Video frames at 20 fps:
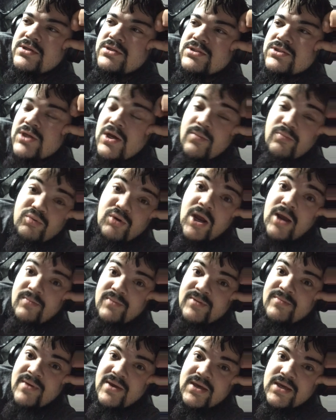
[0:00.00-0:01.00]
So I'm
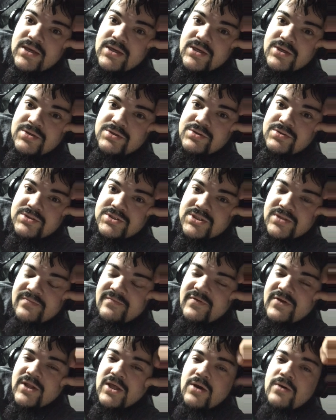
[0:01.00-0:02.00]
probably making a YouTube
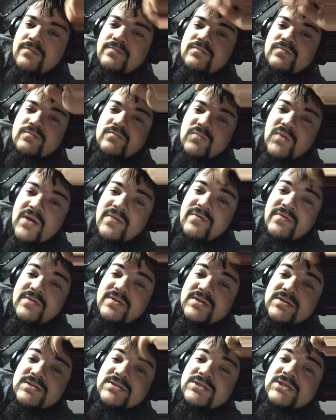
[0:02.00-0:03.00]
video rather
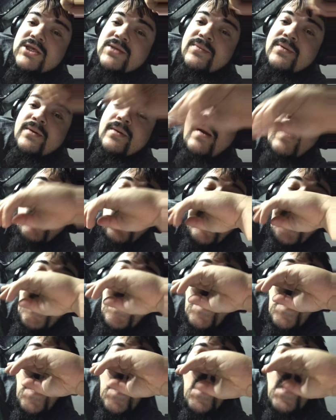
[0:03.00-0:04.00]
than sleeping.
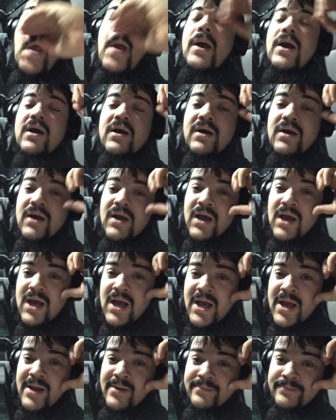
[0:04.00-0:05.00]

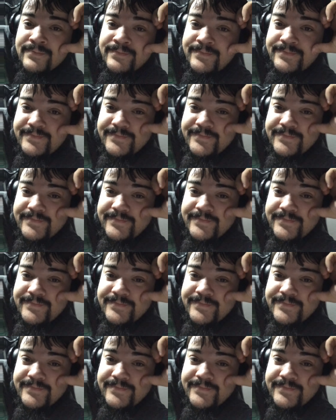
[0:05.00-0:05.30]
Um,